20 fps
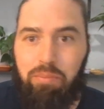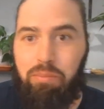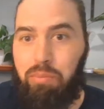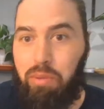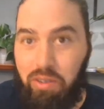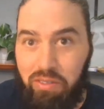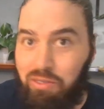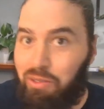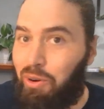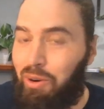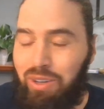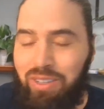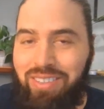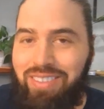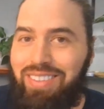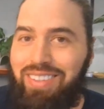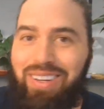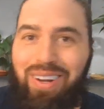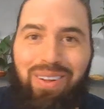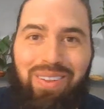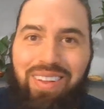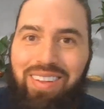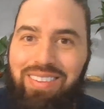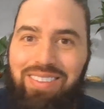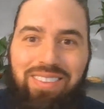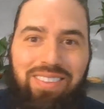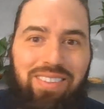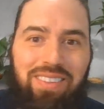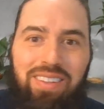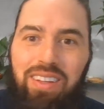But of course,
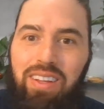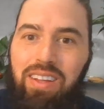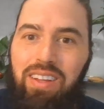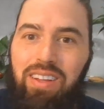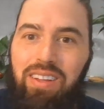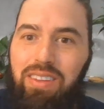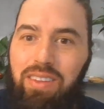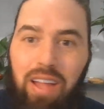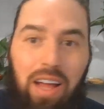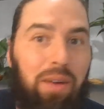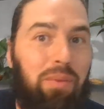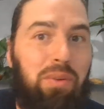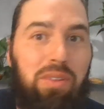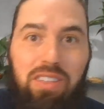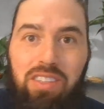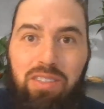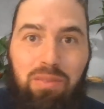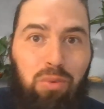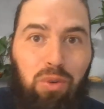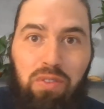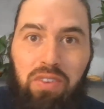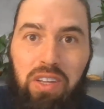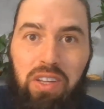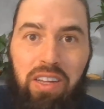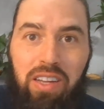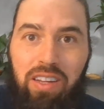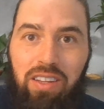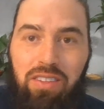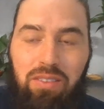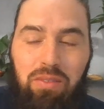that's not what this movie
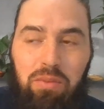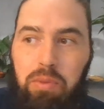is.